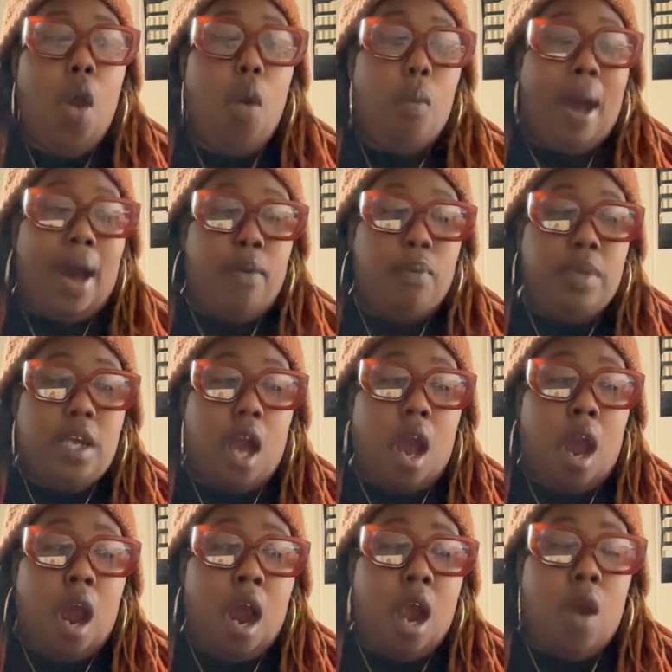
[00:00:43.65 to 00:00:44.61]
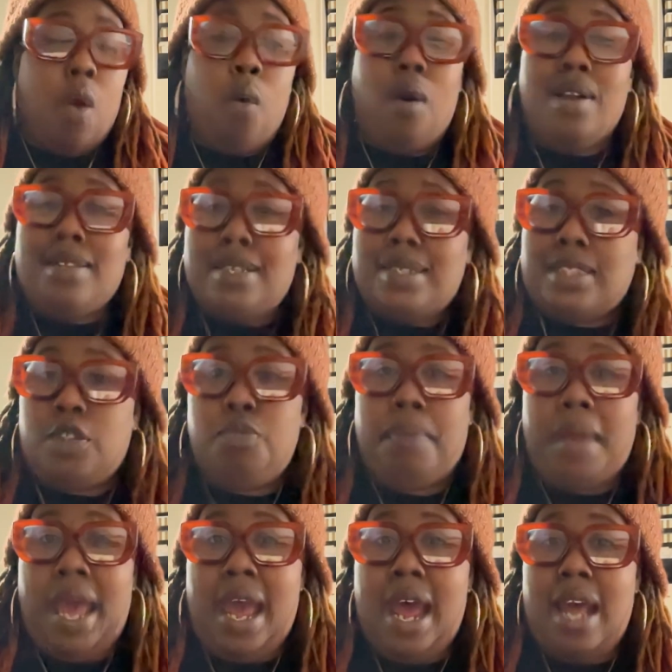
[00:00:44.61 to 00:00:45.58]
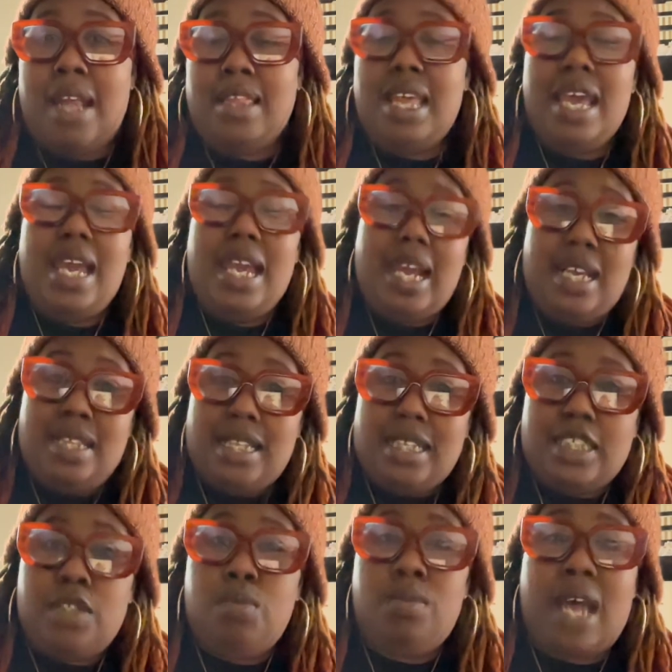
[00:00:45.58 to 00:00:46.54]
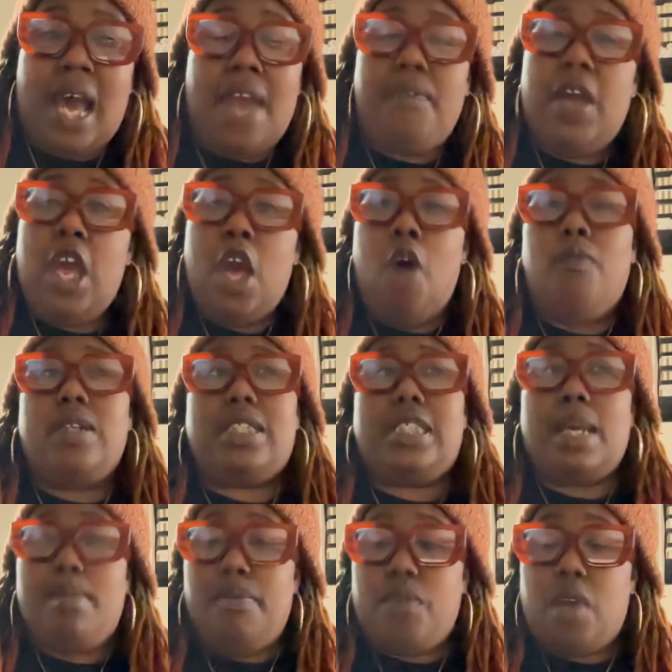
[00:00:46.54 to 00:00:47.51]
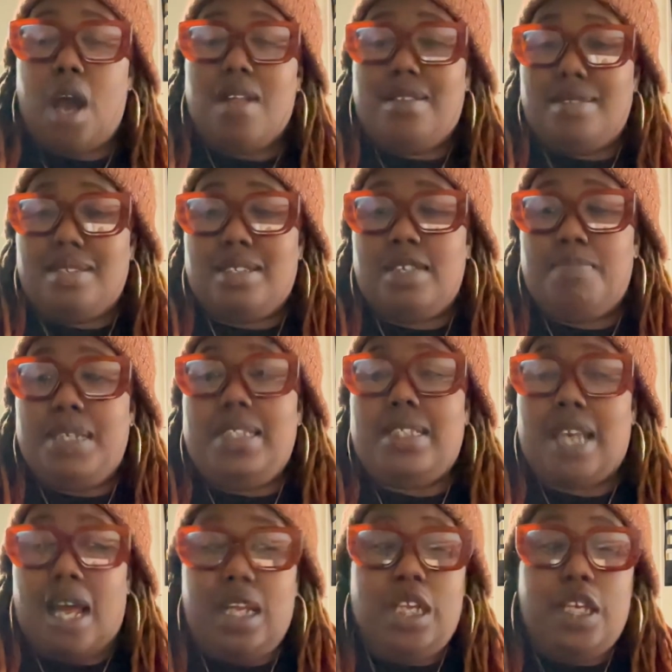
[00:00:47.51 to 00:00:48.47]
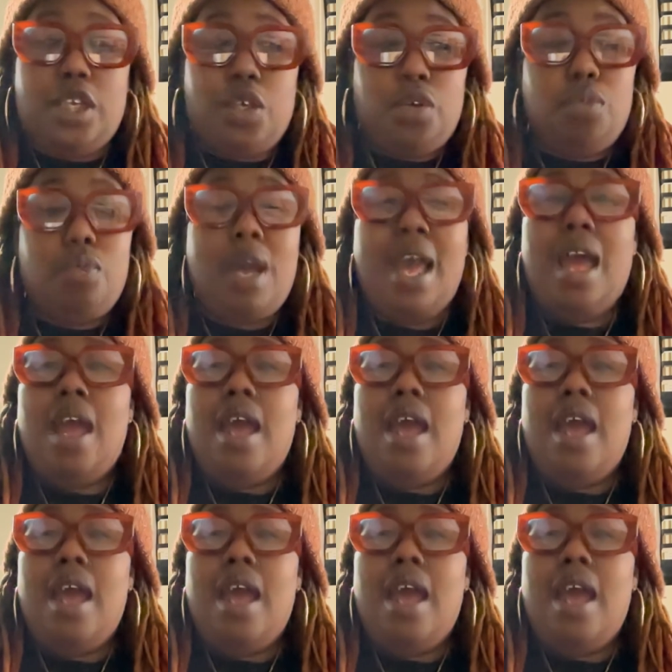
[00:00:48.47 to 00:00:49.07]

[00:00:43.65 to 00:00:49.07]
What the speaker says: while we are on this new path in this new life, hell, for some of y'all, this could be telling you